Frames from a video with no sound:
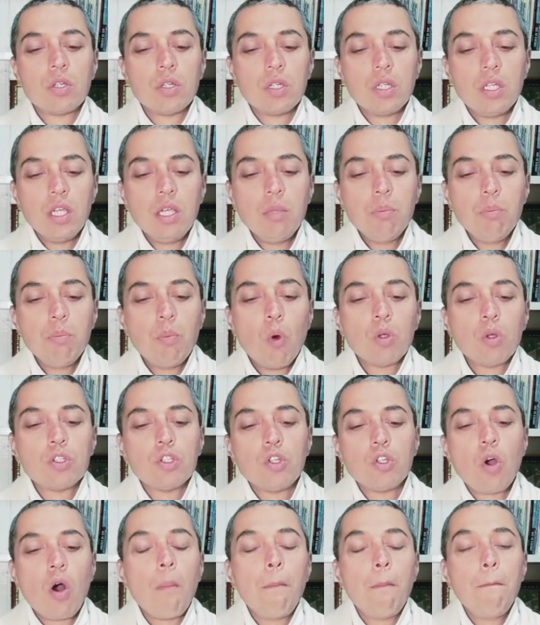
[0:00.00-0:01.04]
keep both
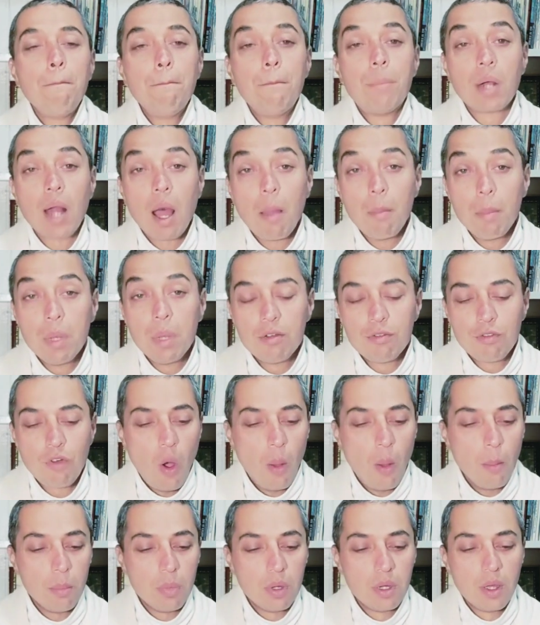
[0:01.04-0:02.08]
your Brahmin
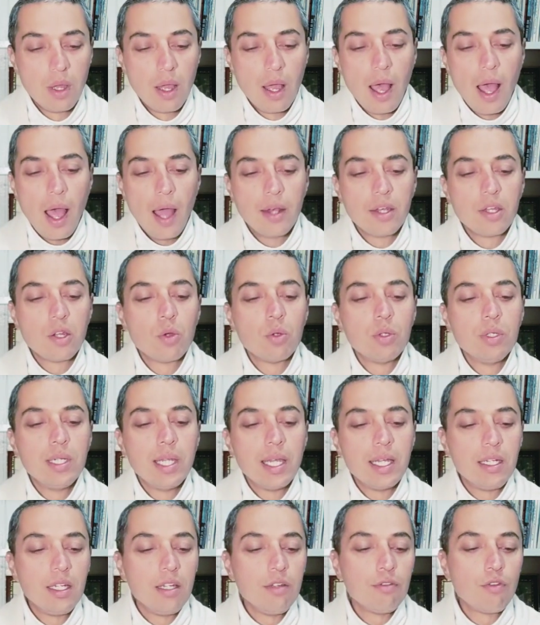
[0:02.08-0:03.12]
form and your
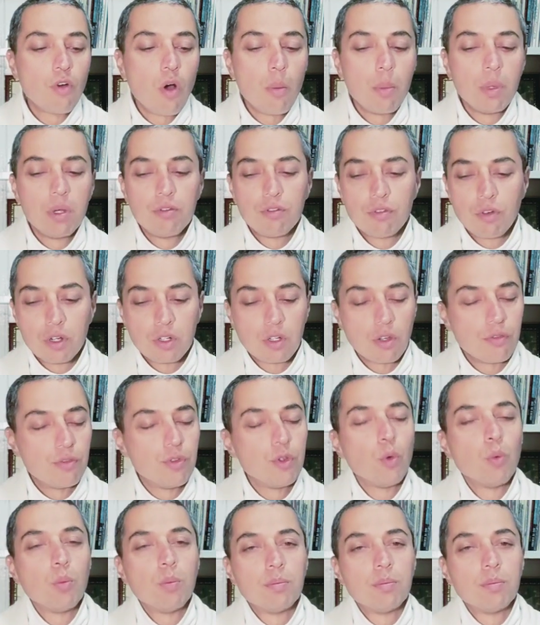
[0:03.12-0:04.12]
deity form in front of you.